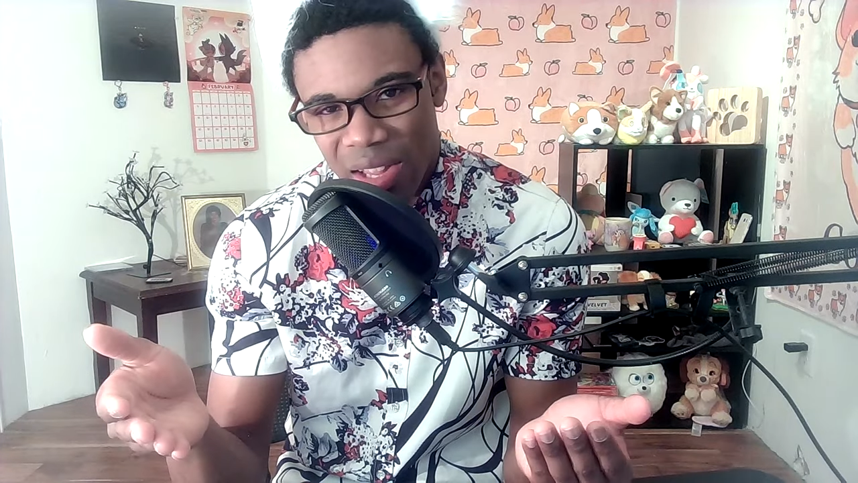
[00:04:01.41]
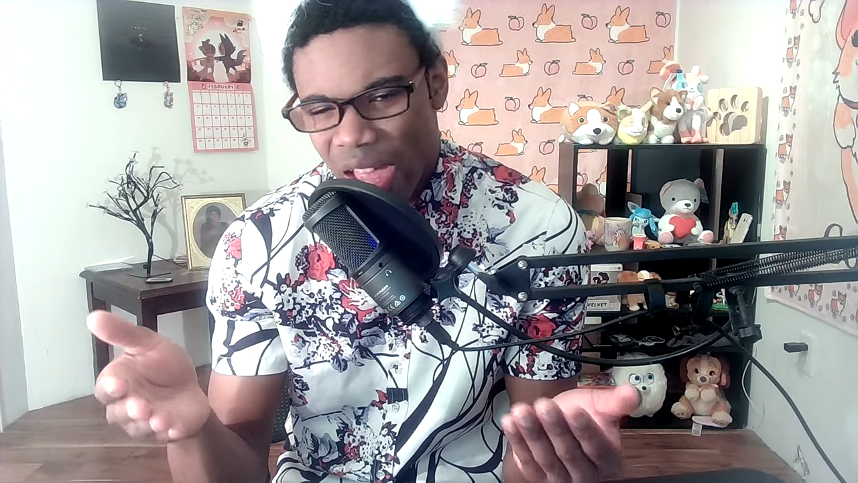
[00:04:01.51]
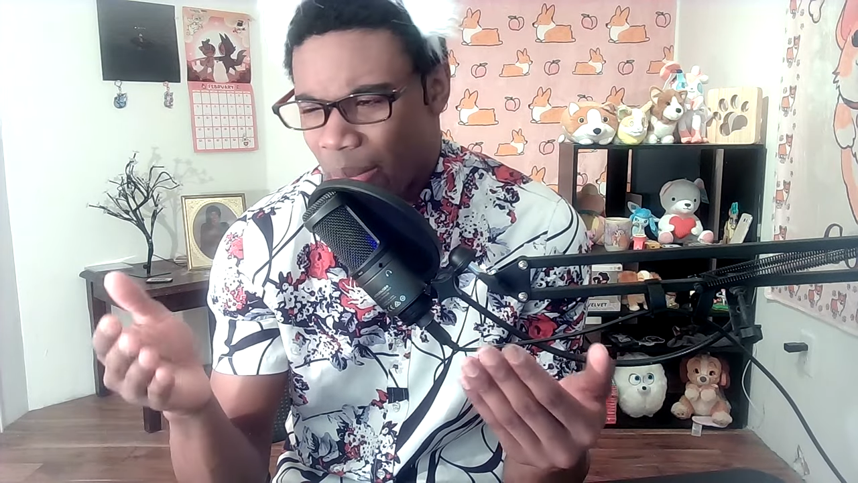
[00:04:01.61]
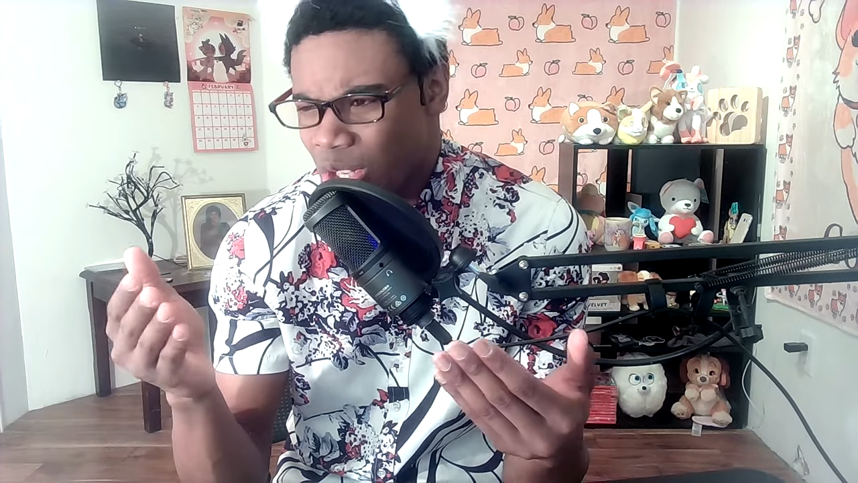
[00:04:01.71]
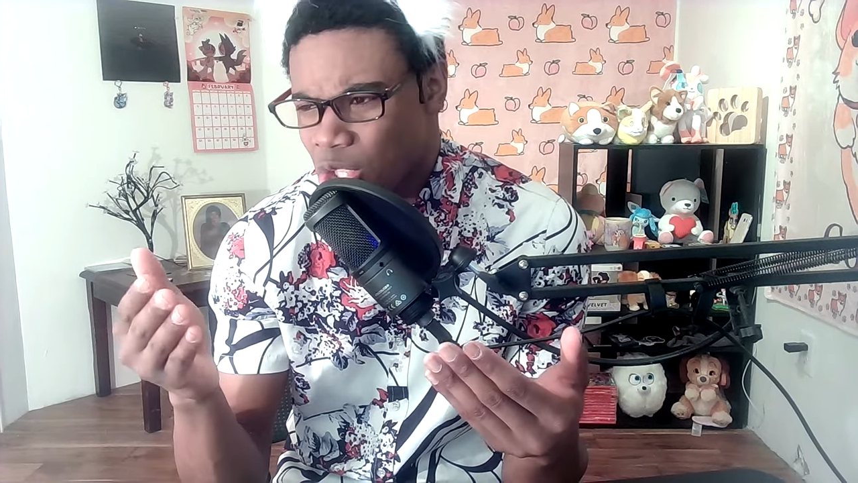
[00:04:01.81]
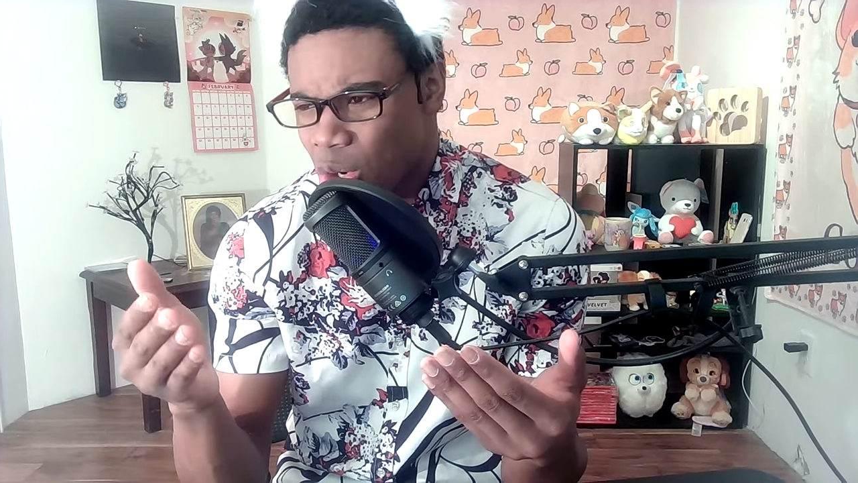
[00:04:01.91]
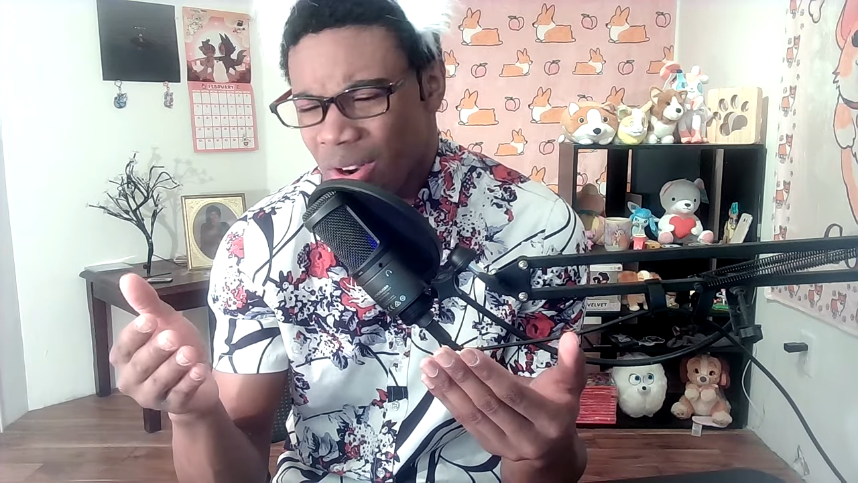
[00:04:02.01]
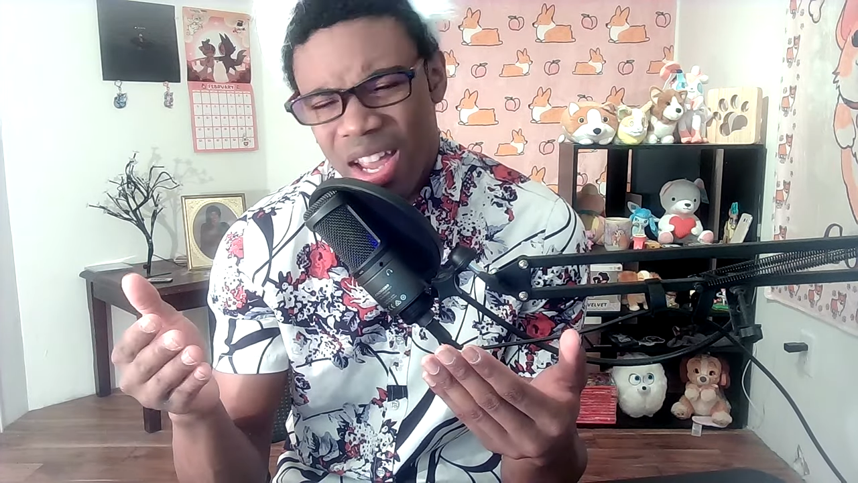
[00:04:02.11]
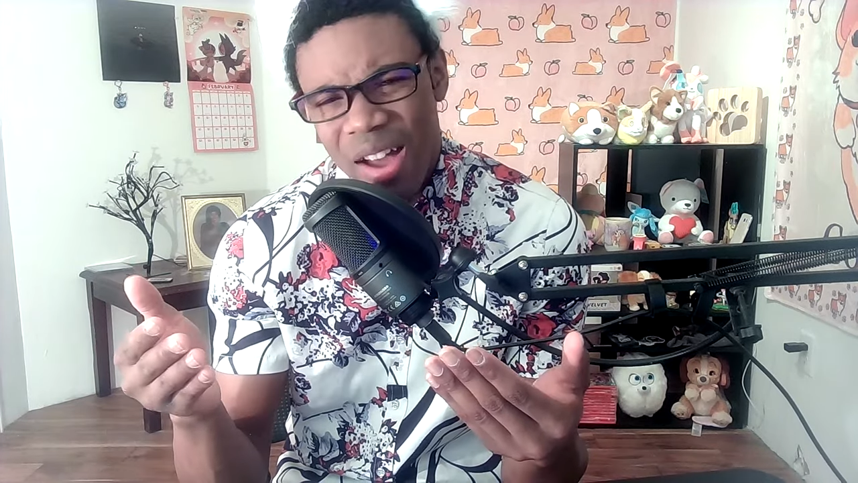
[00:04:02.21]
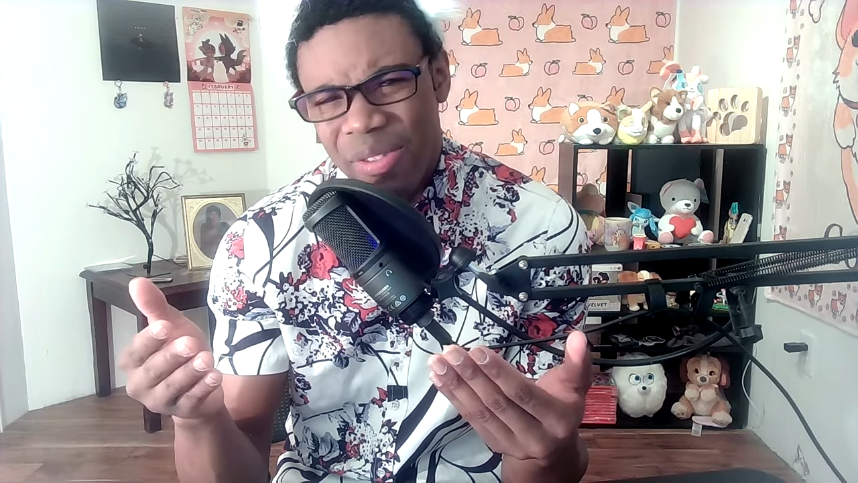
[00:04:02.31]
Like
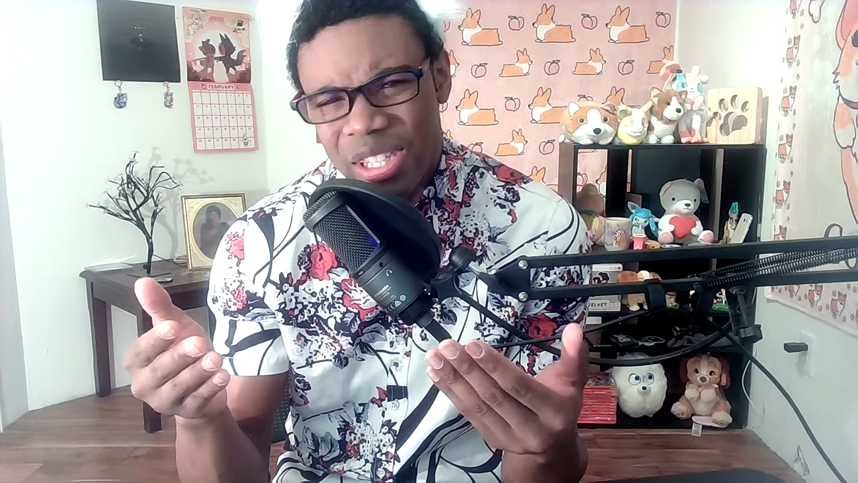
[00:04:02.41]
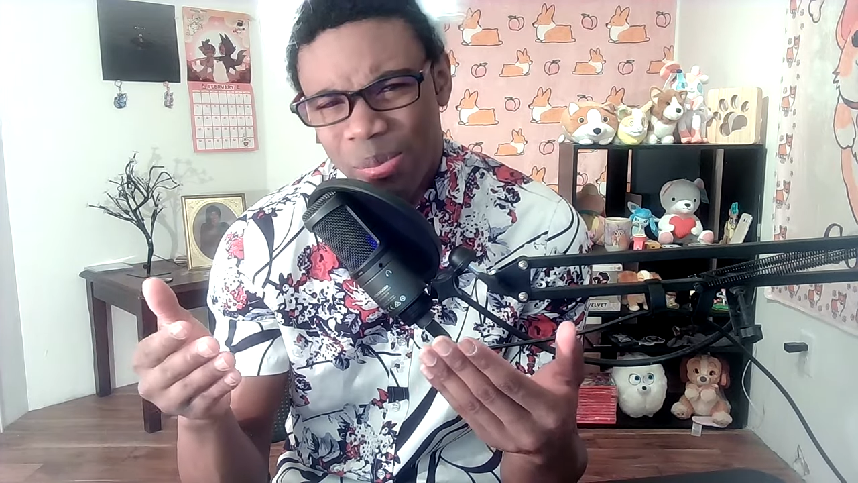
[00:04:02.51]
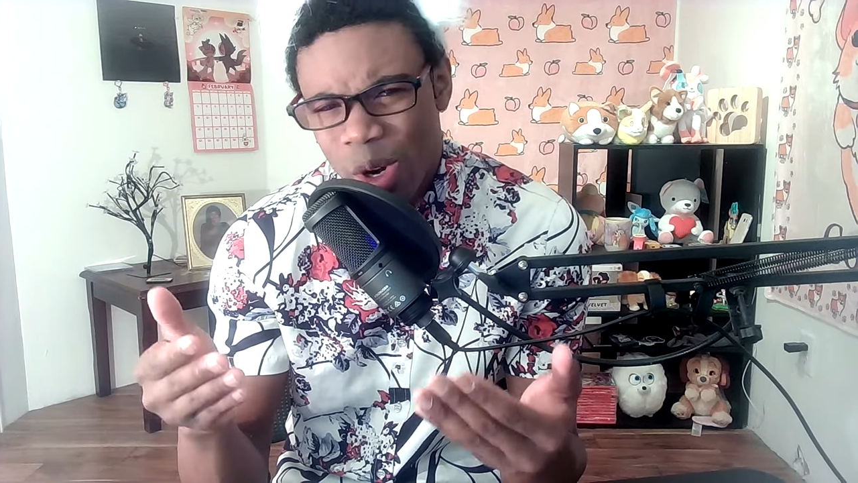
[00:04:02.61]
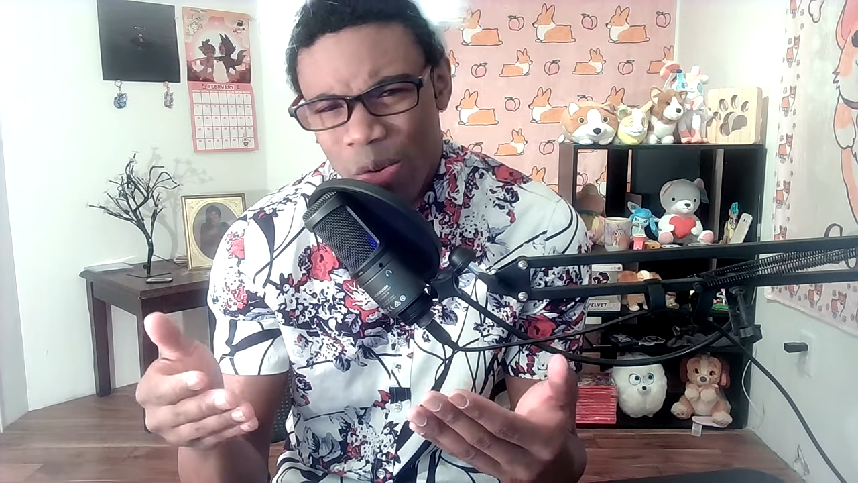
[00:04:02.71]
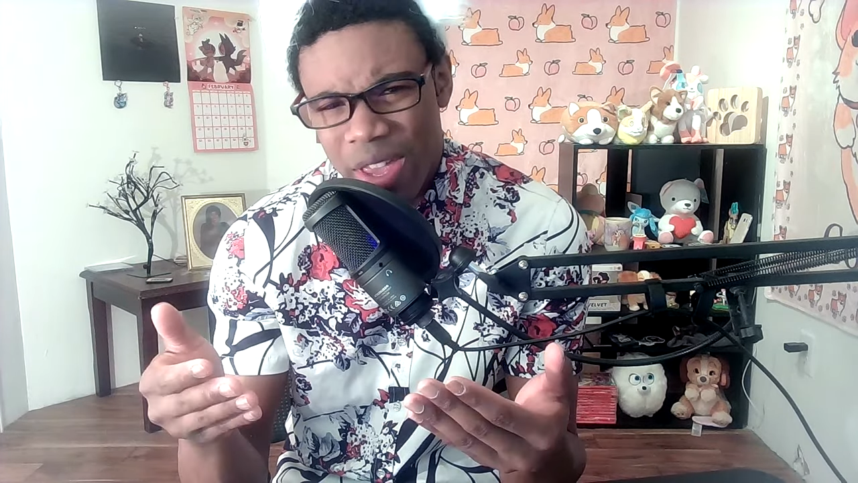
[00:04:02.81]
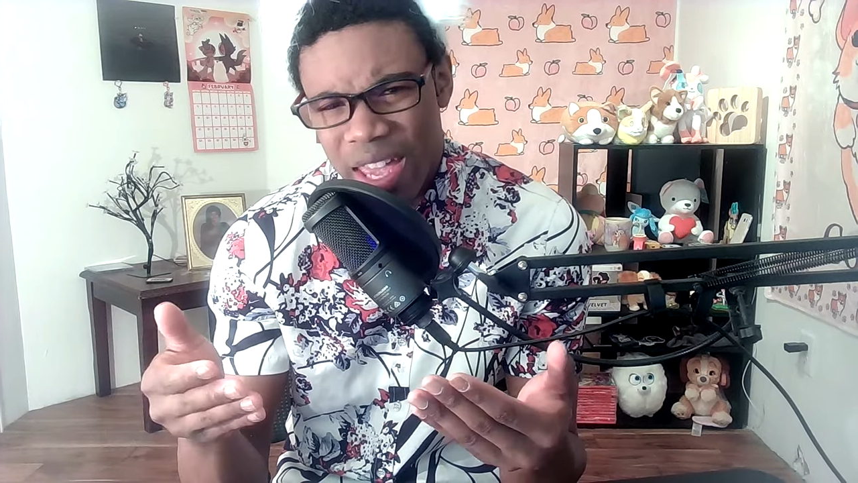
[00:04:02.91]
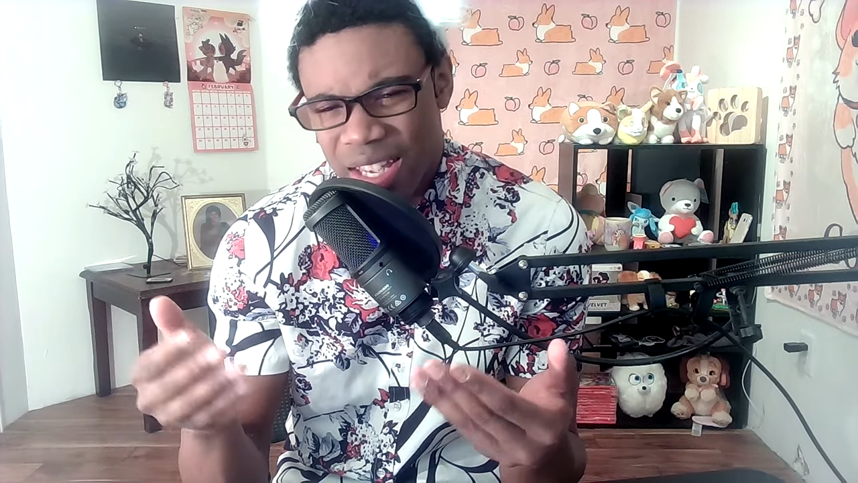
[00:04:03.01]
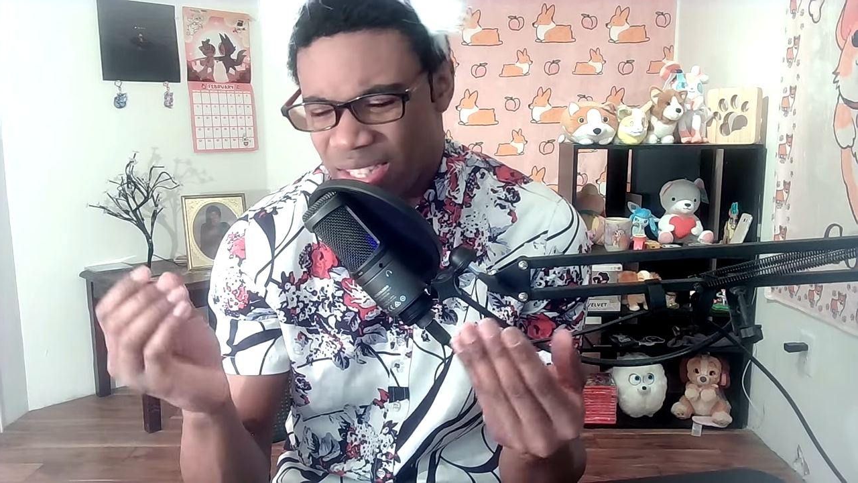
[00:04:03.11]
majority of this movie is